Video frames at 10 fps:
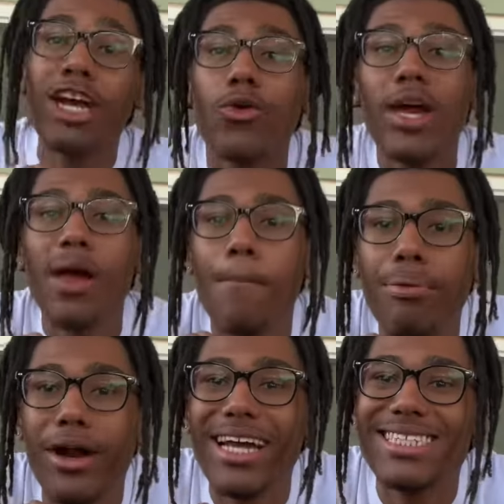create it and
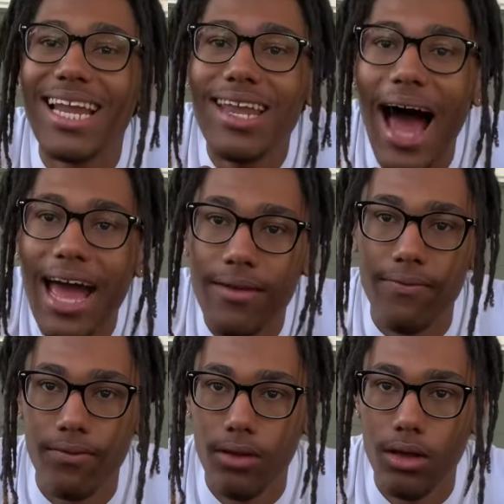bring it to life.
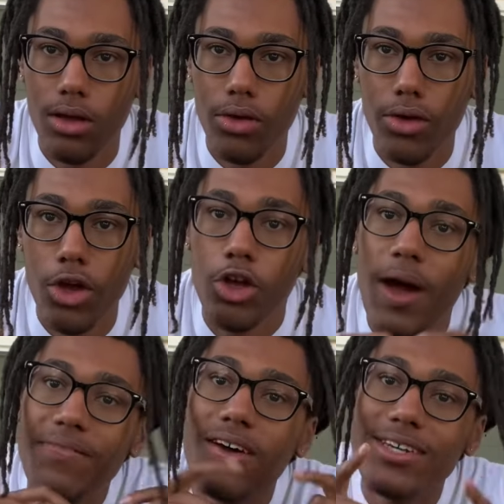You
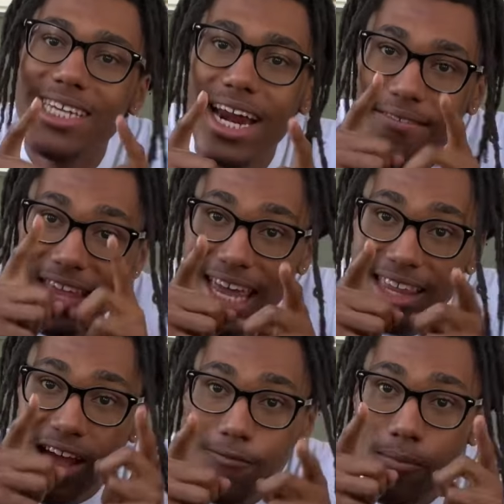have to understand, you have to get
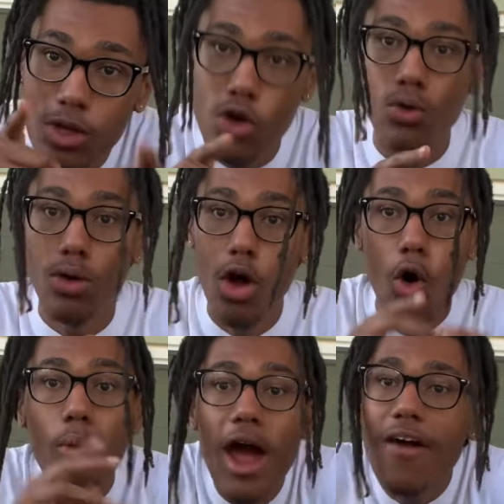that from you.
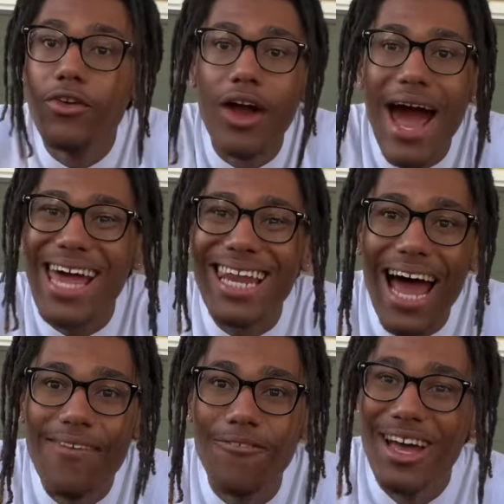Wherever you're at in
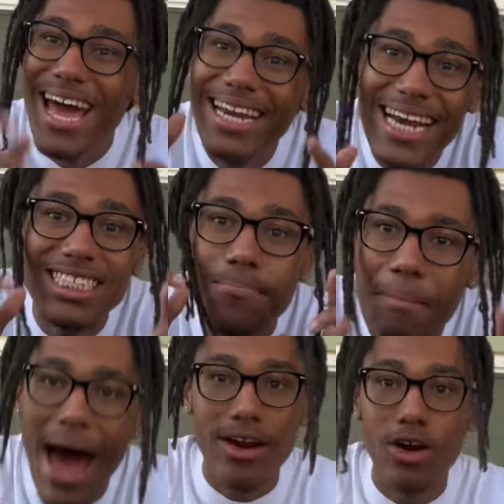life, it doesn't
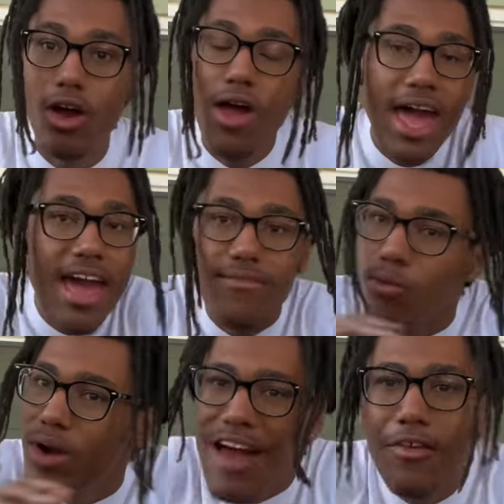matter. If
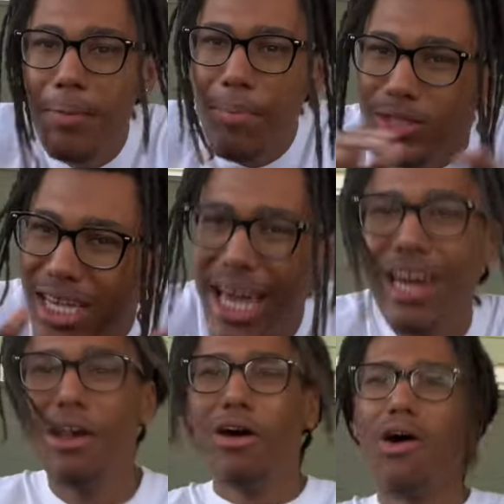whatever people
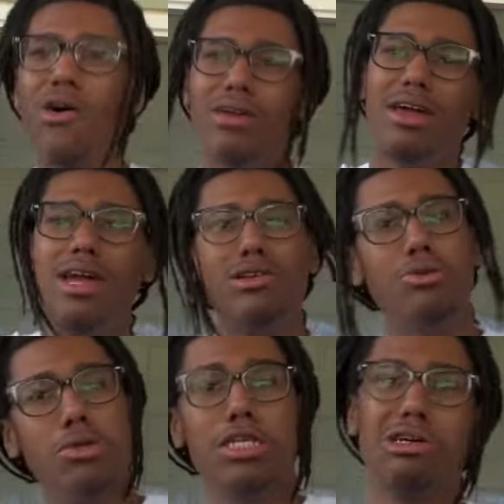saying, oh, he ain't
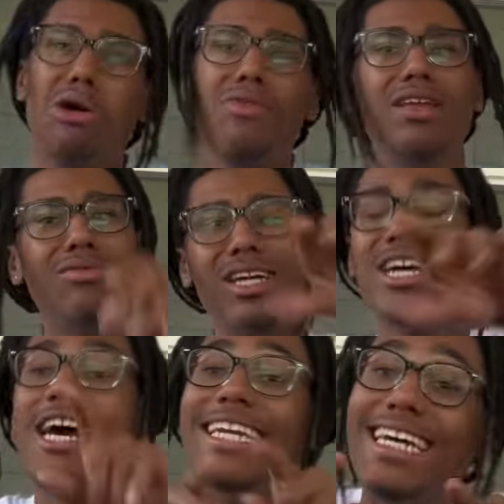doing this, oh, they
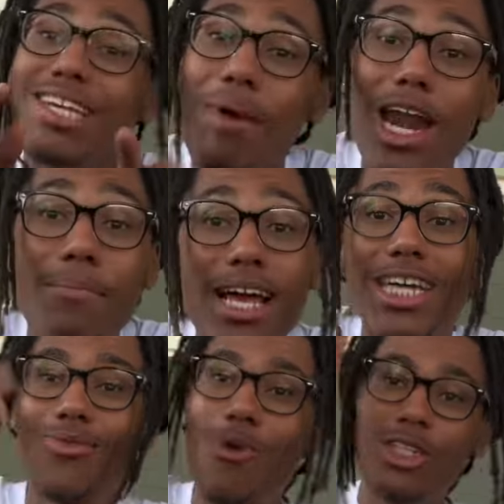drive, it doesn't matter,
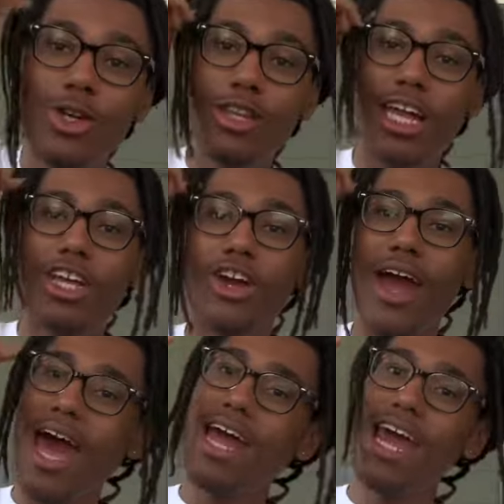because what you think in your
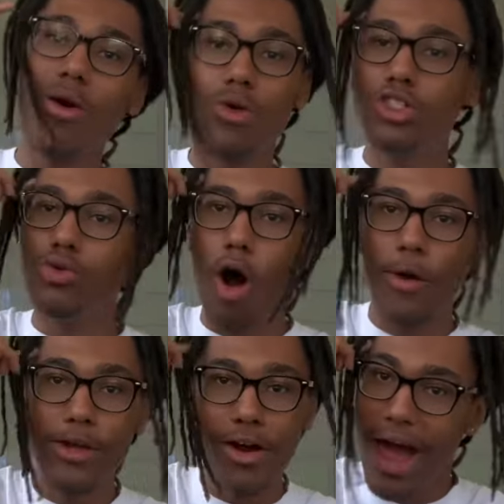head and what you are
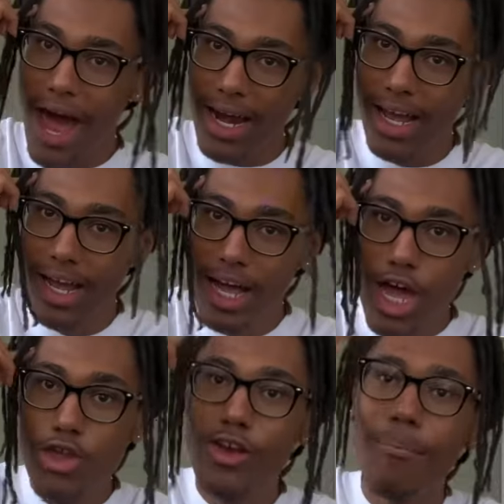in your head,
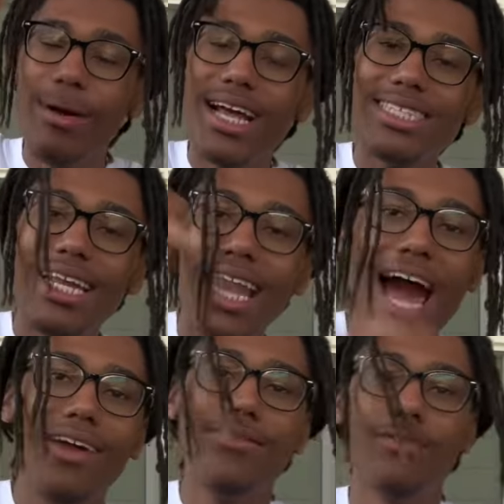you can bring that to
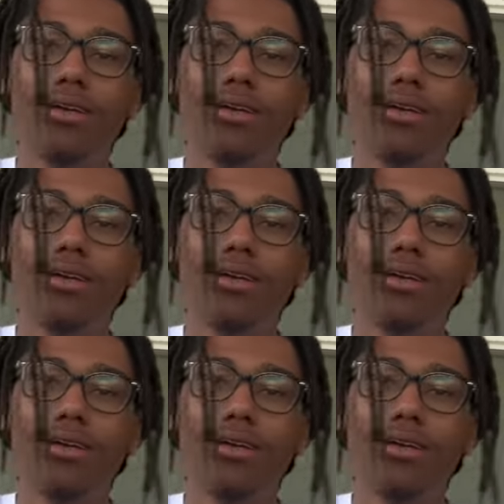life.